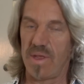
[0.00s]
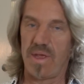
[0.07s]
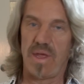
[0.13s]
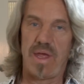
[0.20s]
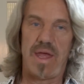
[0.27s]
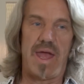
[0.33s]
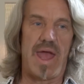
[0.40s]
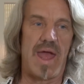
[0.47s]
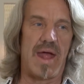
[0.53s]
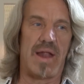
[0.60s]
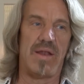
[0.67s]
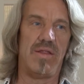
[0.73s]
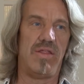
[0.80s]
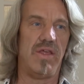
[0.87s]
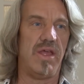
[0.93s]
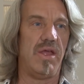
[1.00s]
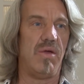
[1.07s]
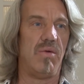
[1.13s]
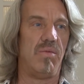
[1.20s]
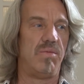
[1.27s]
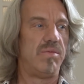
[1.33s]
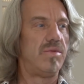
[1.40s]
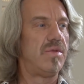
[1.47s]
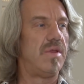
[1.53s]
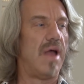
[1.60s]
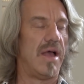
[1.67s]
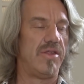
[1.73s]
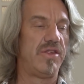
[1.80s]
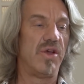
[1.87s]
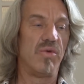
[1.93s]
Mm. And the,
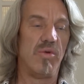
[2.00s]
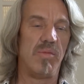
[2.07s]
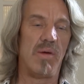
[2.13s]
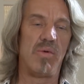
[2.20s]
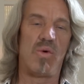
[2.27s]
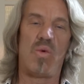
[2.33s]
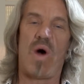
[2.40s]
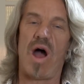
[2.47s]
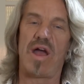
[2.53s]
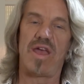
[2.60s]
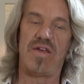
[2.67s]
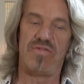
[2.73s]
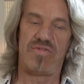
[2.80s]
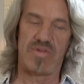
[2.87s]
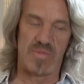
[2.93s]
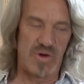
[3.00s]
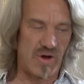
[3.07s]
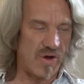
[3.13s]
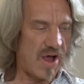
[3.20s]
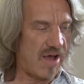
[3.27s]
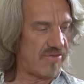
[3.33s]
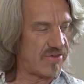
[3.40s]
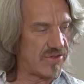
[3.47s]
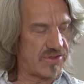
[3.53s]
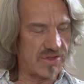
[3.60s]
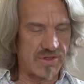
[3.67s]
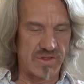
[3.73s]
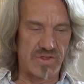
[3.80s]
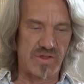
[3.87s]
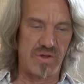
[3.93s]
I still remember walking from her office to
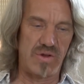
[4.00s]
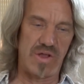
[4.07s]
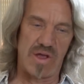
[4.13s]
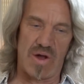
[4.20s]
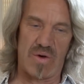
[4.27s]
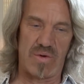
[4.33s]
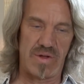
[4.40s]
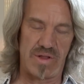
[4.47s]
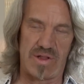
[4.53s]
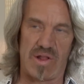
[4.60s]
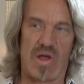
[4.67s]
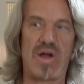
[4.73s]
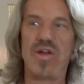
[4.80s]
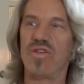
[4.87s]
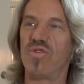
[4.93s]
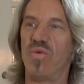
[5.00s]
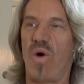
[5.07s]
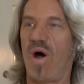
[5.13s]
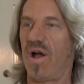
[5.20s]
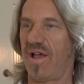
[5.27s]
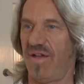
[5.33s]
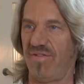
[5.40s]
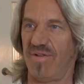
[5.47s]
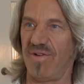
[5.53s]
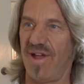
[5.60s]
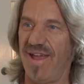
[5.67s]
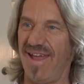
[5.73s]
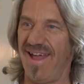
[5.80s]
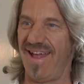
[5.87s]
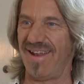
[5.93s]
the studio, longest walk I've ever
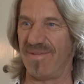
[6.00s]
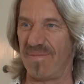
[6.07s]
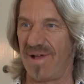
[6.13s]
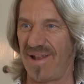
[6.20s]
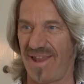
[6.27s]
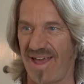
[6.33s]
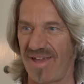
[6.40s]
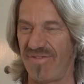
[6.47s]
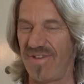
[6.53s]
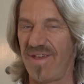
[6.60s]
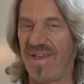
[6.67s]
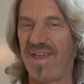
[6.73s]
had in my life,